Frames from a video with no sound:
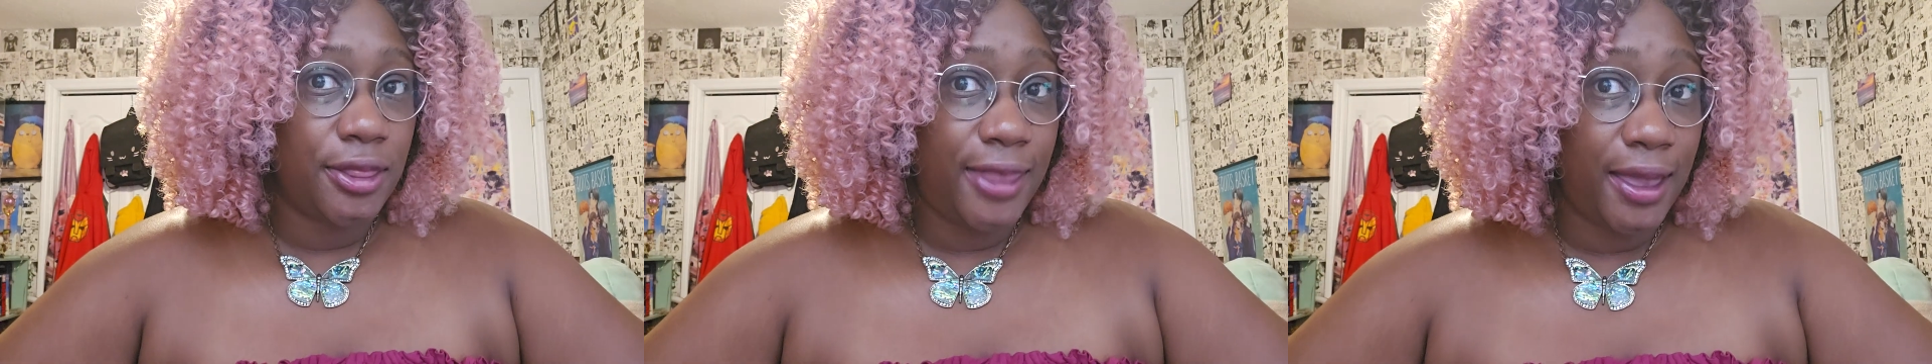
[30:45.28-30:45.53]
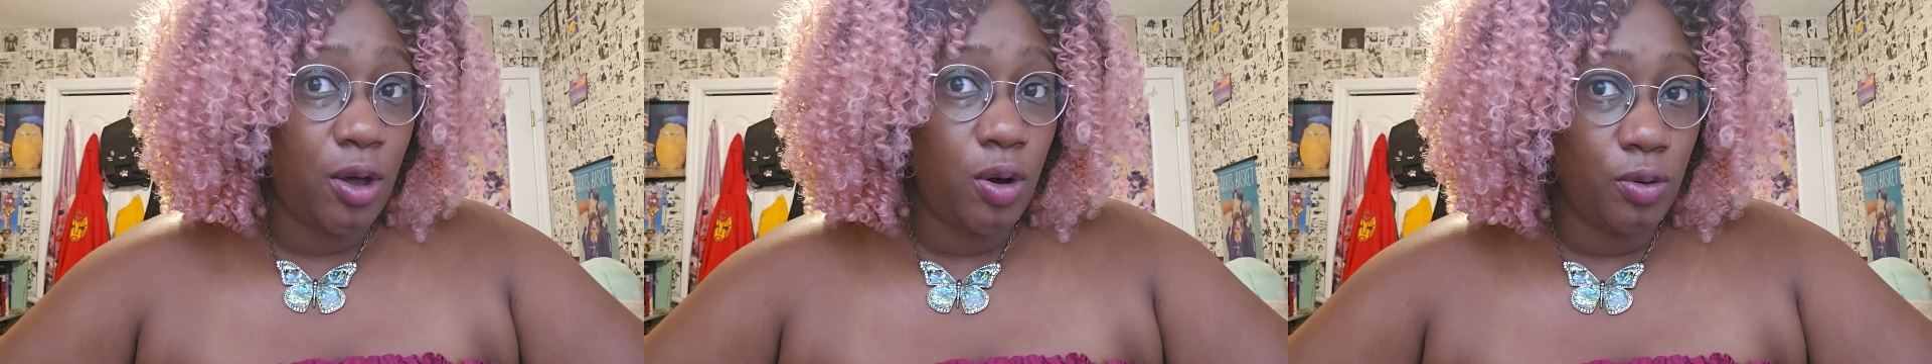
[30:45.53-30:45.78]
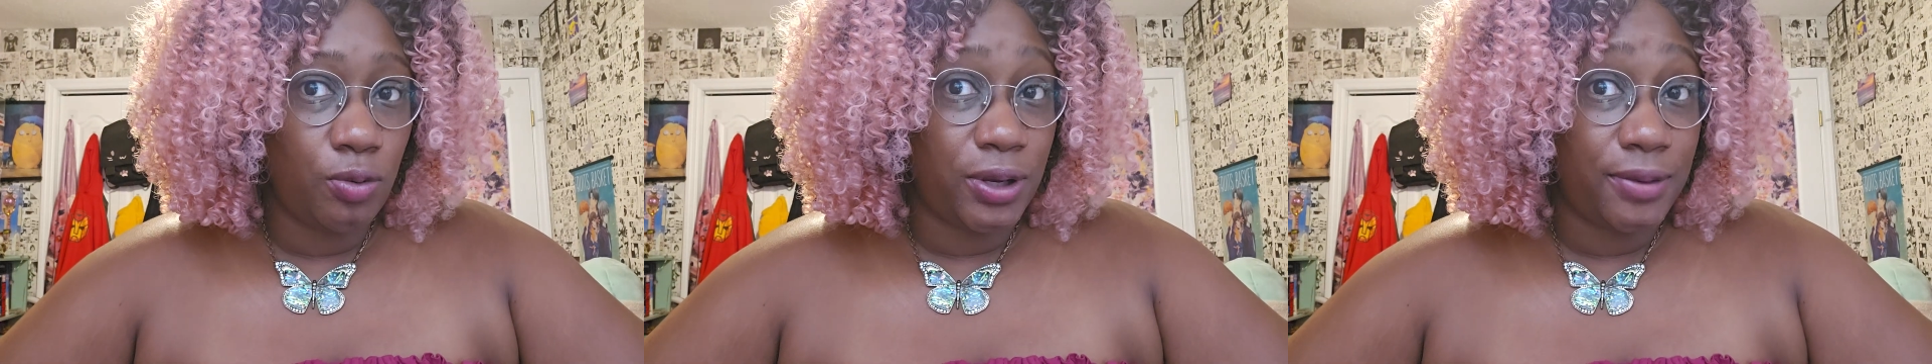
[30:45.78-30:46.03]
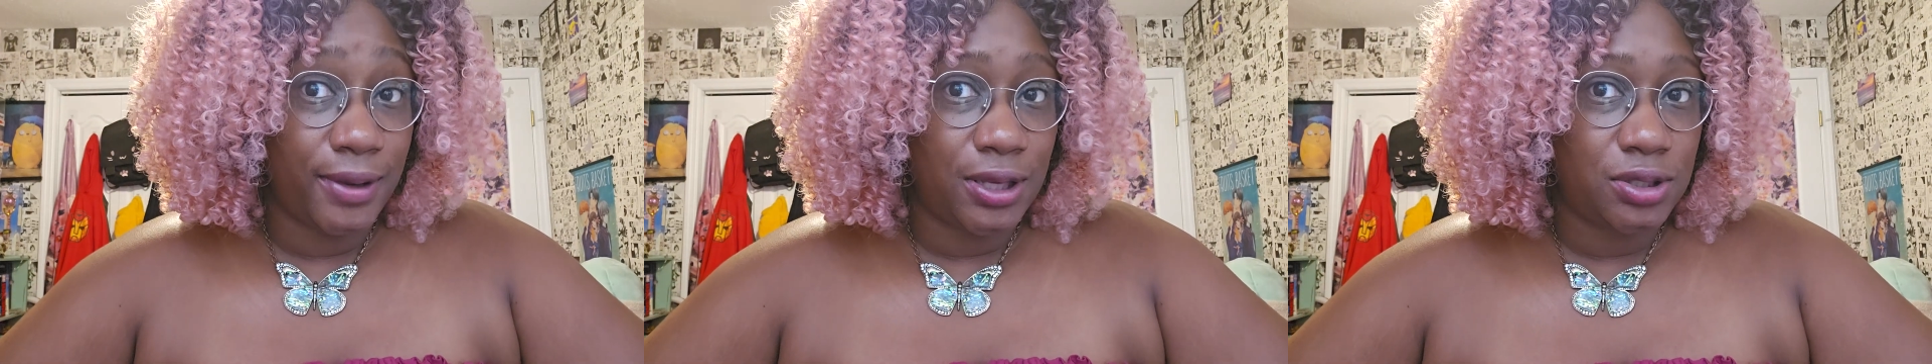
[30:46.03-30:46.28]
They gonna
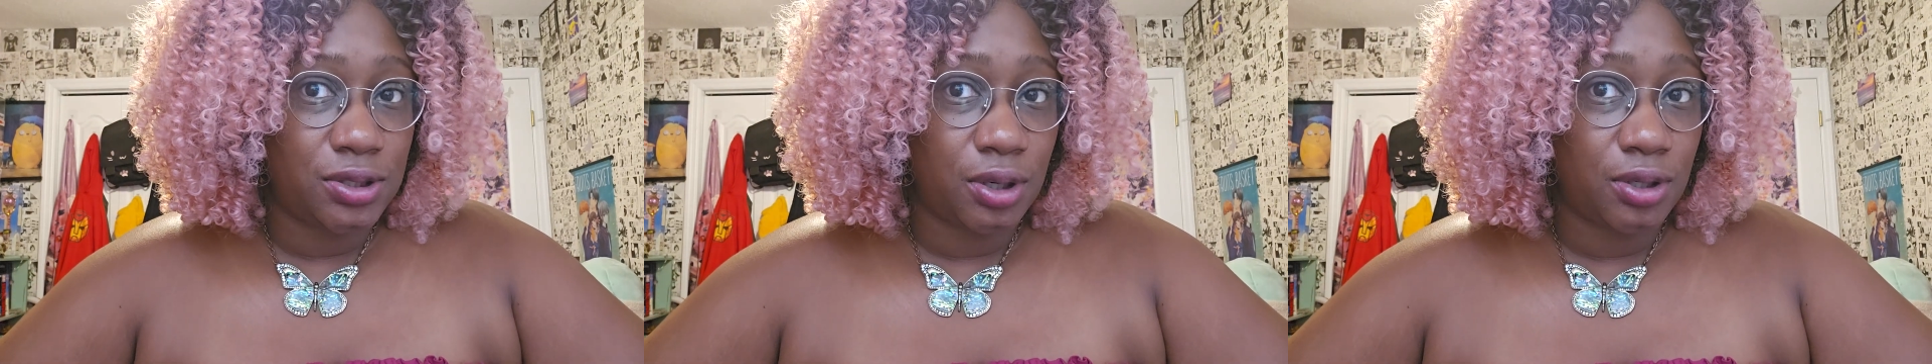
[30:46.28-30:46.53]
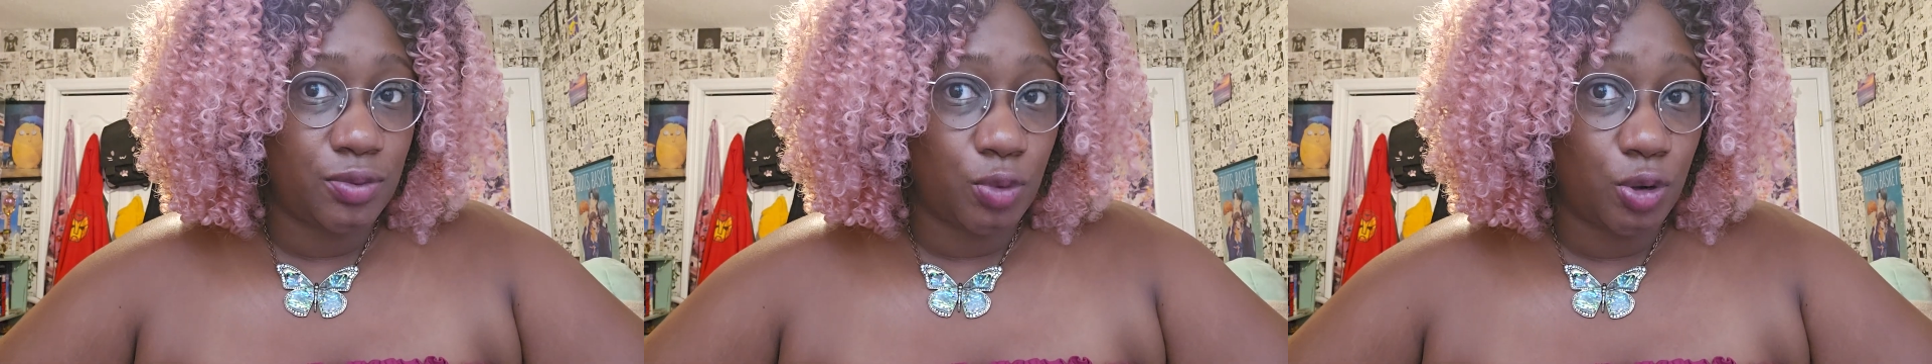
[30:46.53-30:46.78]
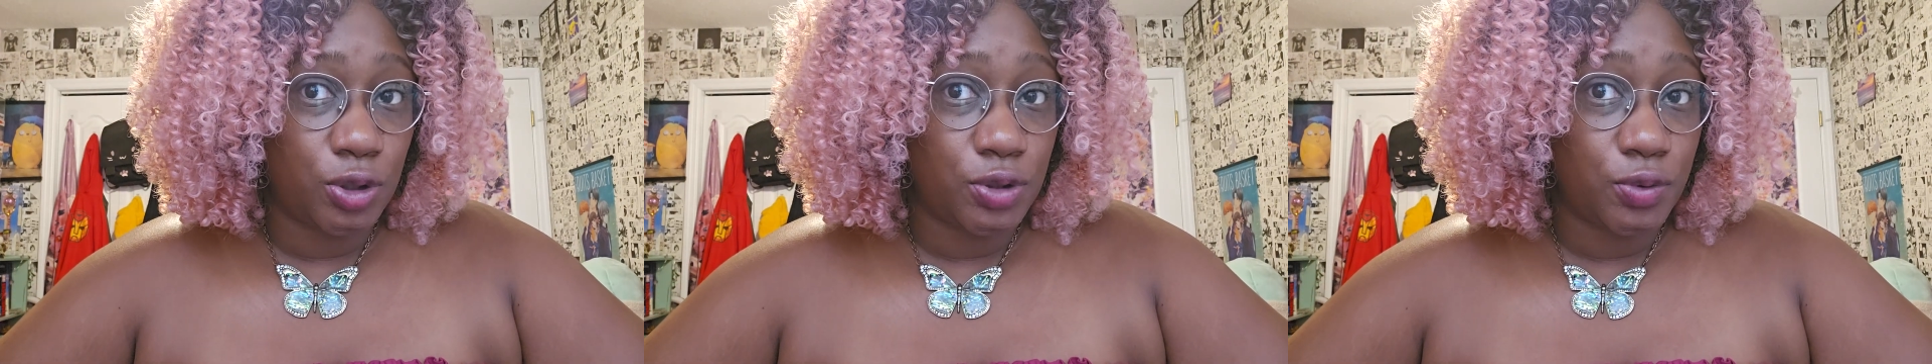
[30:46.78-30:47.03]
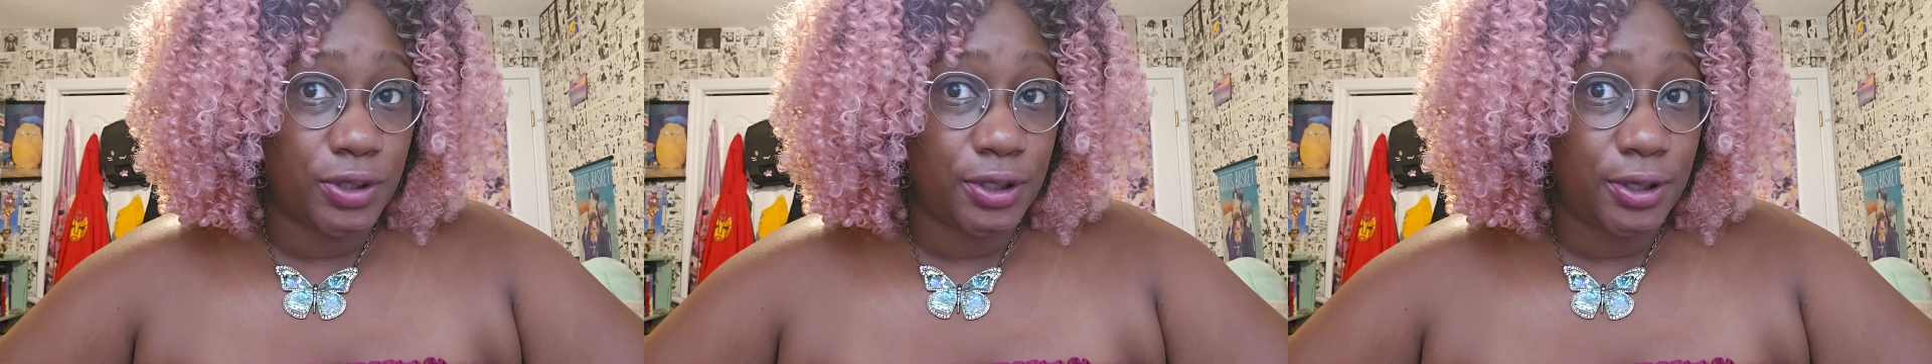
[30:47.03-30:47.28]
remake Star
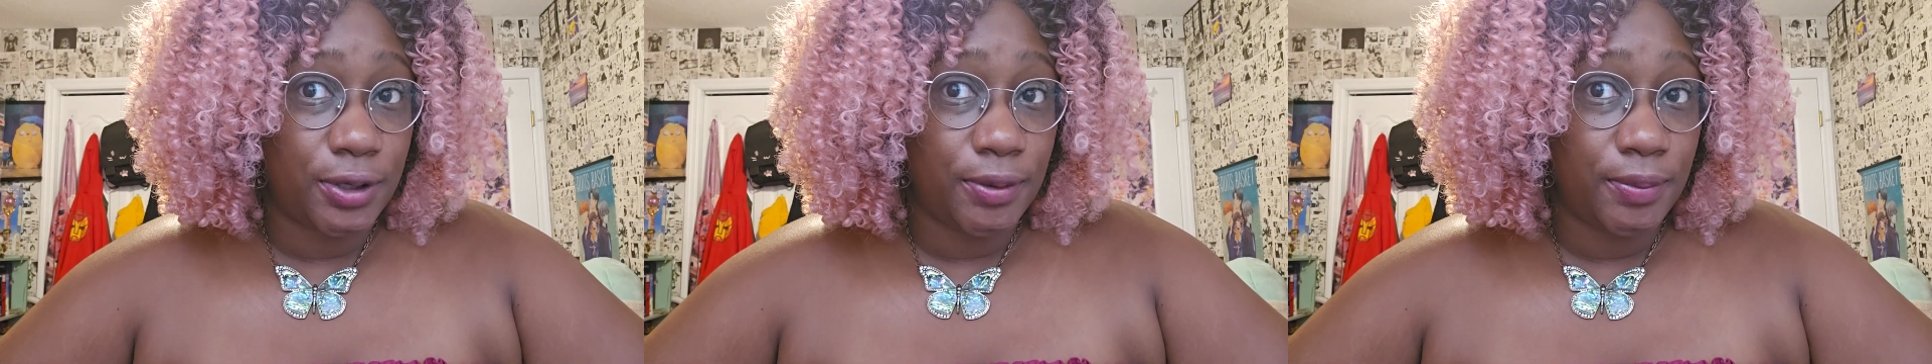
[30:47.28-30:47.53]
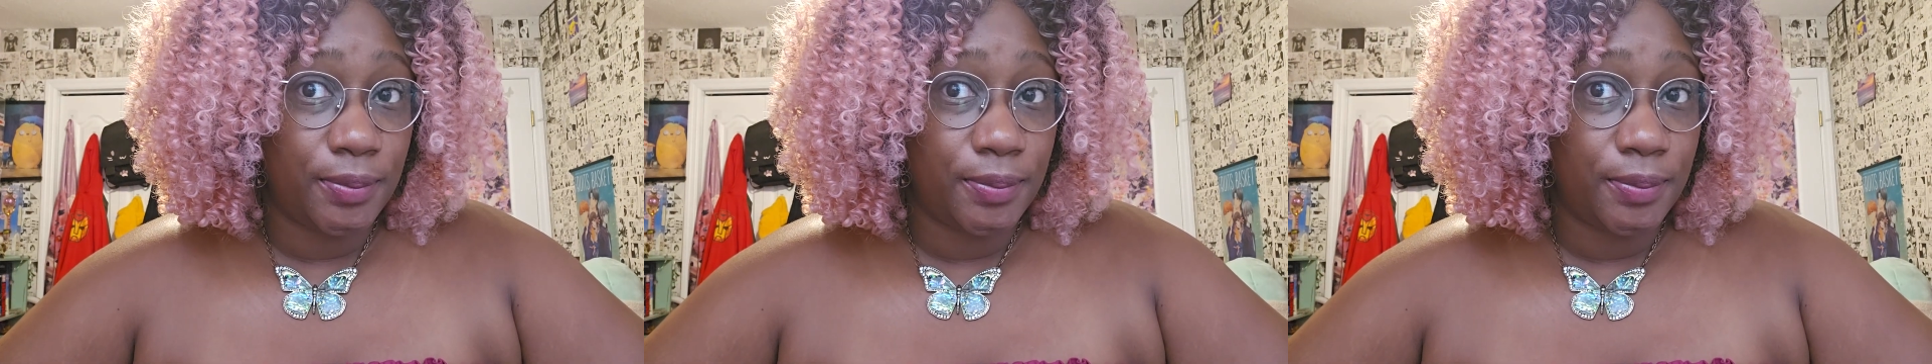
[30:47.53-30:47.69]
Wars one day.